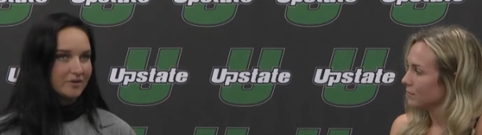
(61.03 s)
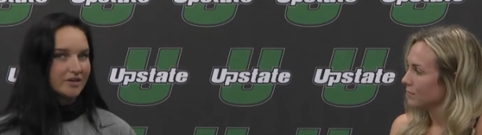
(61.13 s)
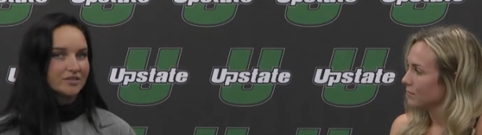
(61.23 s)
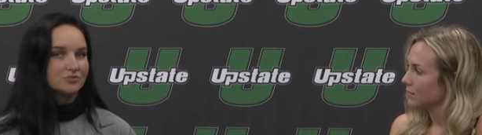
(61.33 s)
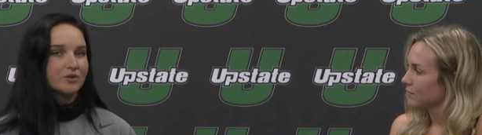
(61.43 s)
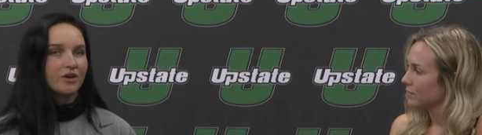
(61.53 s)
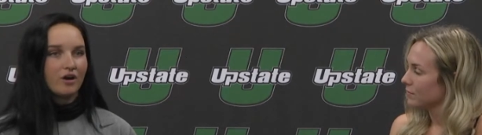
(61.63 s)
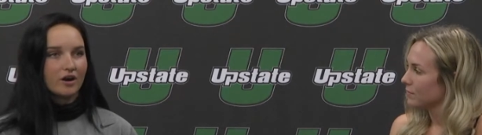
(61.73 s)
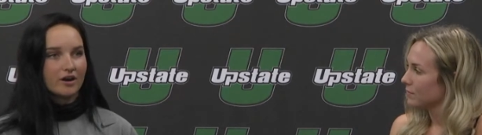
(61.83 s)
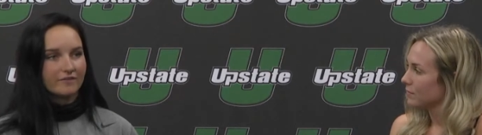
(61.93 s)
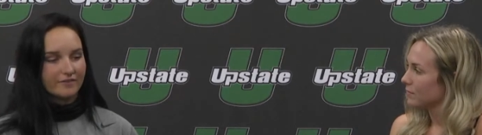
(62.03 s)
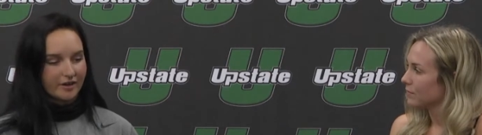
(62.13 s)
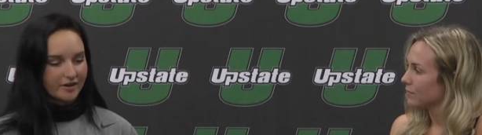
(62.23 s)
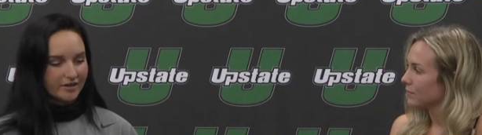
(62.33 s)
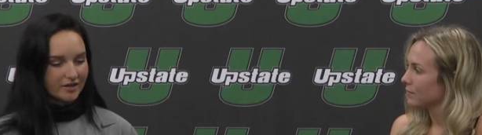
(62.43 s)
Speaker 1: because we are a
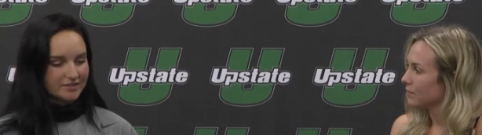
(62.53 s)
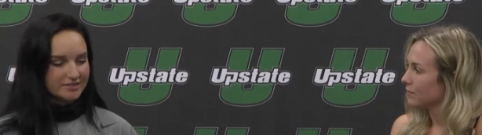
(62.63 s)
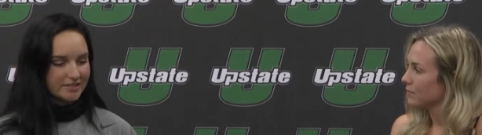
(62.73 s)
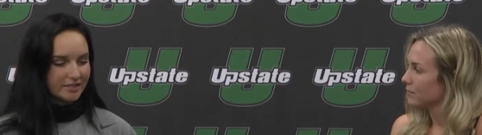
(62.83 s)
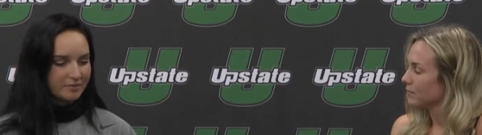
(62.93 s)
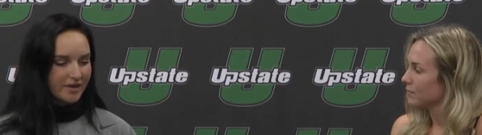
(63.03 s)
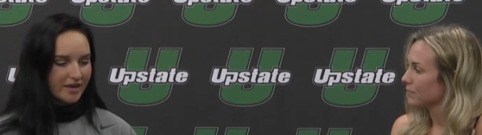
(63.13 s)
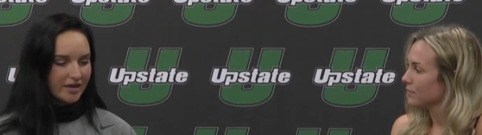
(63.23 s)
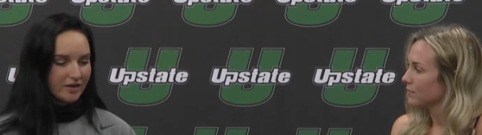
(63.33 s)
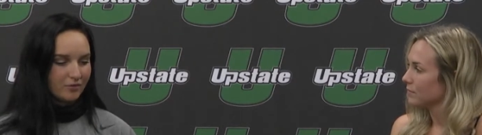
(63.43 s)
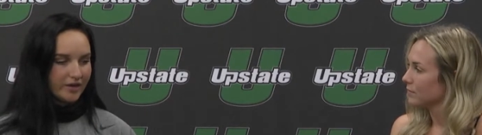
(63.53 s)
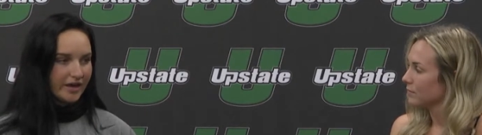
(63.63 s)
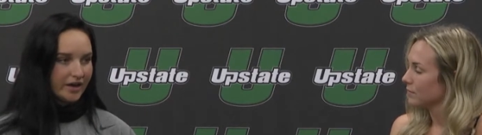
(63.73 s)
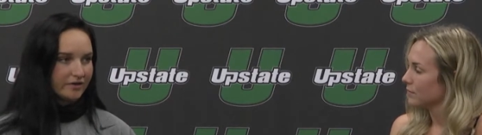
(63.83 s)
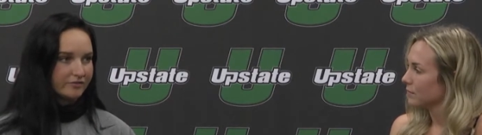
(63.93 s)
very young team and we
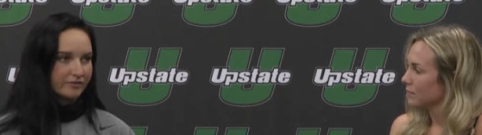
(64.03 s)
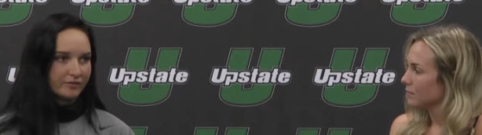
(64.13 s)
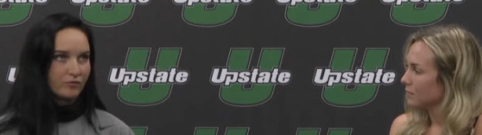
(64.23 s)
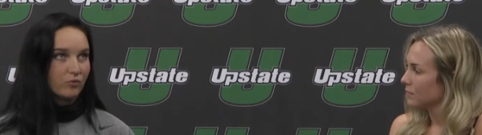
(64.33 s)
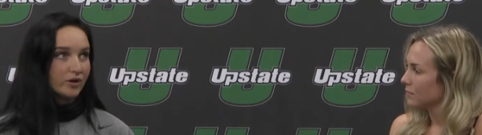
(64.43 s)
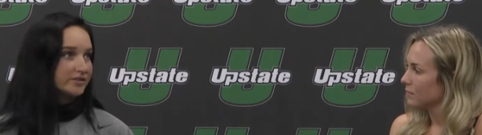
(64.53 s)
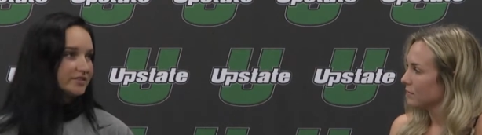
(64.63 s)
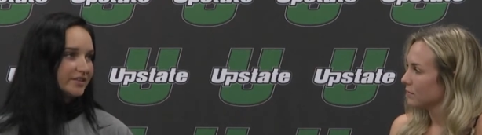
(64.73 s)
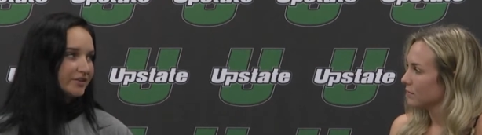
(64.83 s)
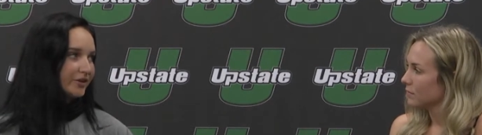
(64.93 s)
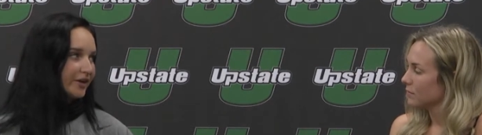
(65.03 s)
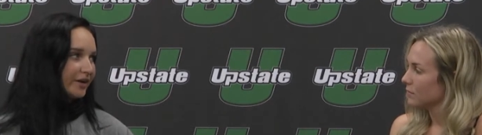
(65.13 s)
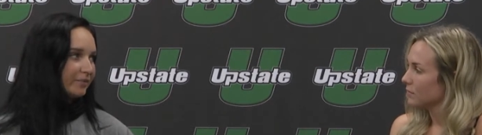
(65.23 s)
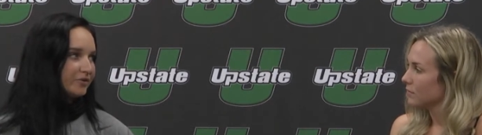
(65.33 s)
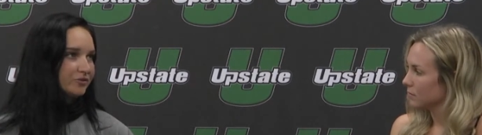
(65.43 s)
have one senior
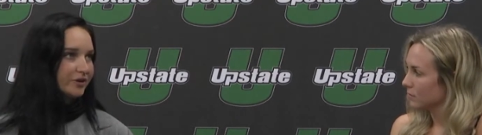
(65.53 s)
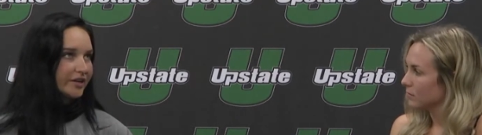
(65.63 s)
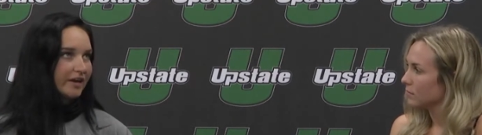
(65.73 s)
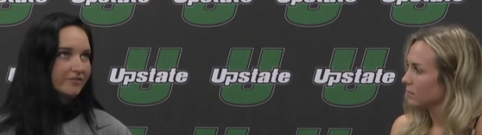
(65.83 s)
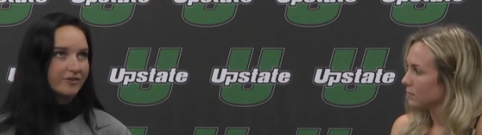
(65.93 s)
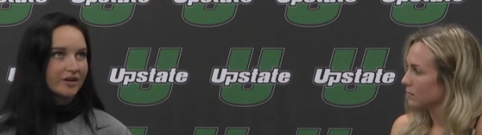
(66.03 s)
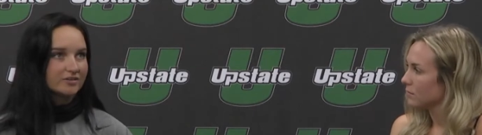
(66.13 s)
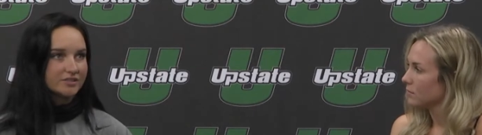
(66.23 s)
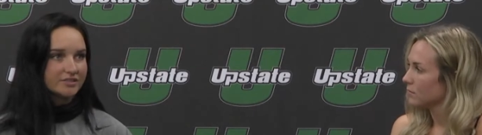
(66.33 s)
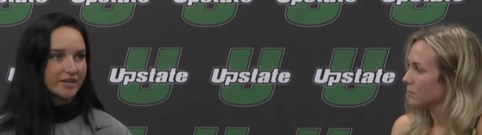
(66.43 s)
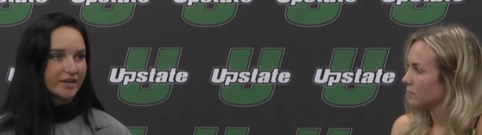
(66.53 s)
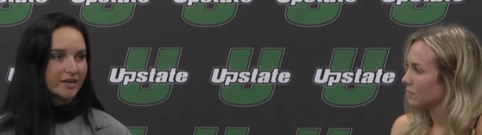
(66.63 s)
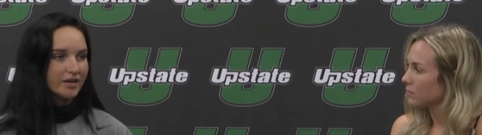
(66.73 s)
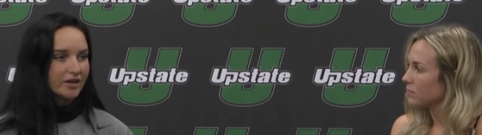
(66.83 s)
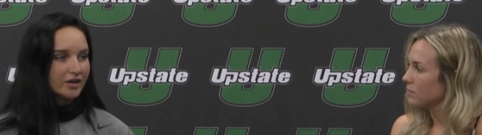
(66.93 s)
and majority everyone else is a
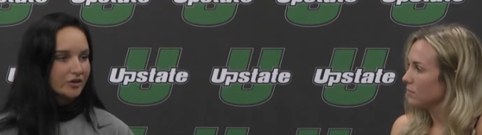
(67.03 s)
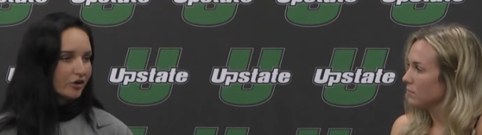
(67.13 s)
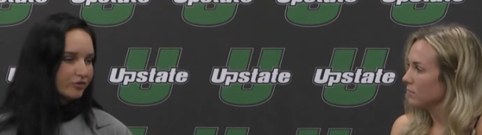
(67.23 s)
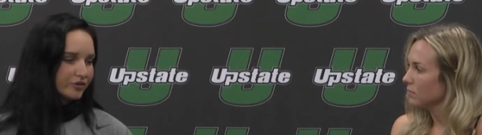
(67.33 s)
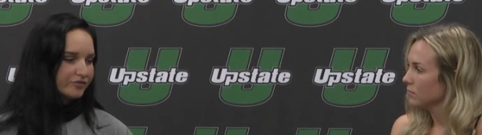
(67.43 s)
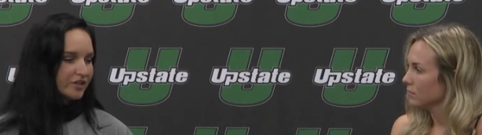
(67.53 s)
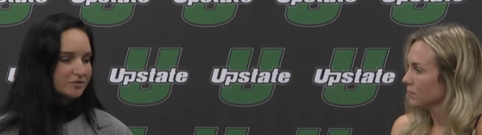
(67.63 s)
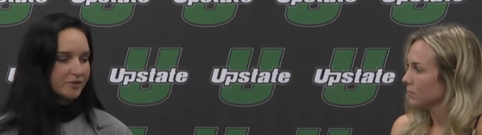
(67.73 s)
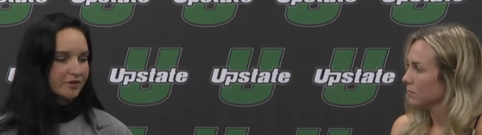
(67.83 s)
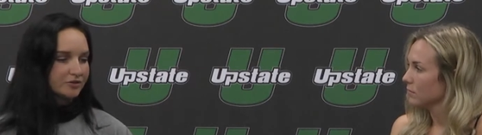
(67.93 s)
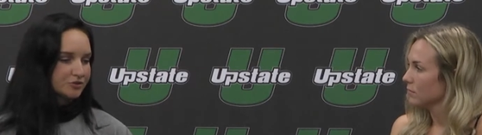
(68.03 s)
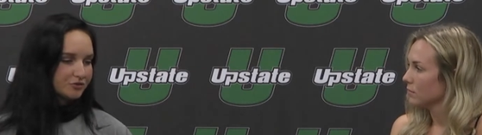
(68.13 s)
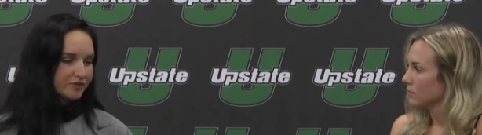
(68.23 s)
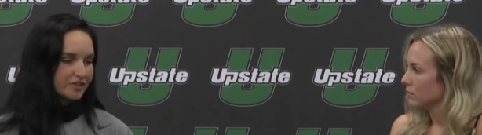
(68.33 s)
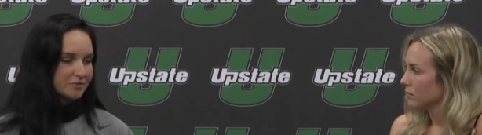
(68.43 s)
COVID freshman or true
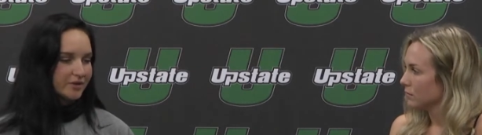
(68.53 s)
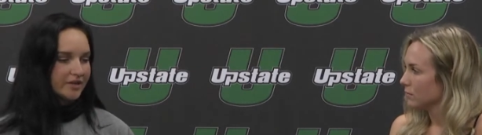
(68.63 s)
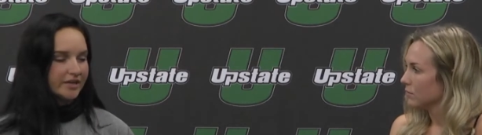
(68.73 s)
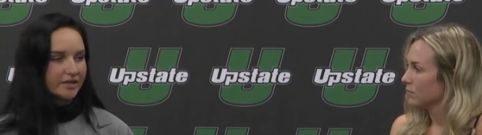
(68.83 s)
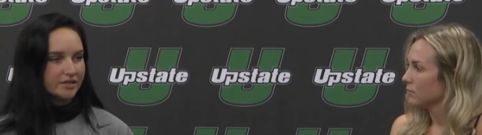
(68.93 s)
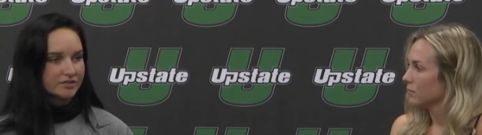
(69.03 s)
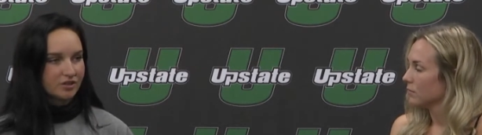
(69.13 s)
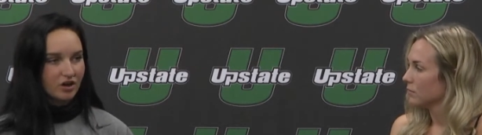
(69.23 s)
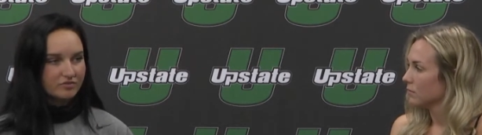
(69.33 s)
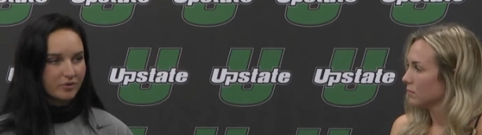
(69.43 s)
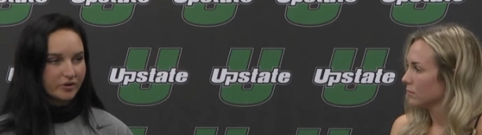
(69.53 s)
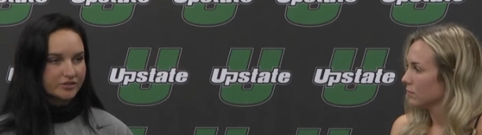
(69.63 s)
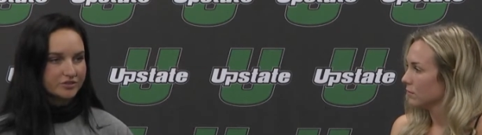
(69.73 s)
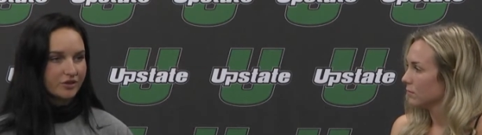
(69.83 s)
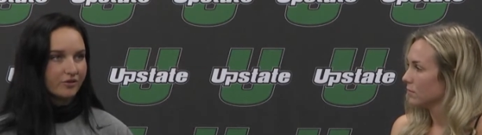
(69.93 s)
freshman and a sophomore.
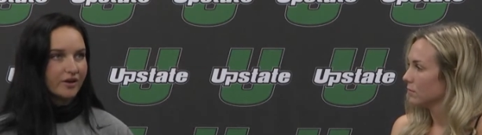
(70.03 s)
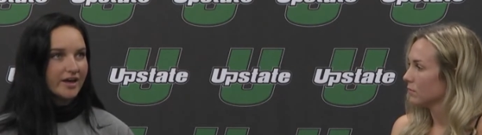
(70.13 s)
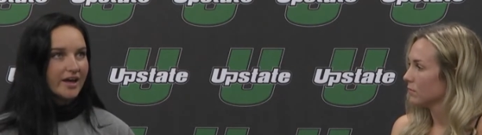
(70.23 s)
So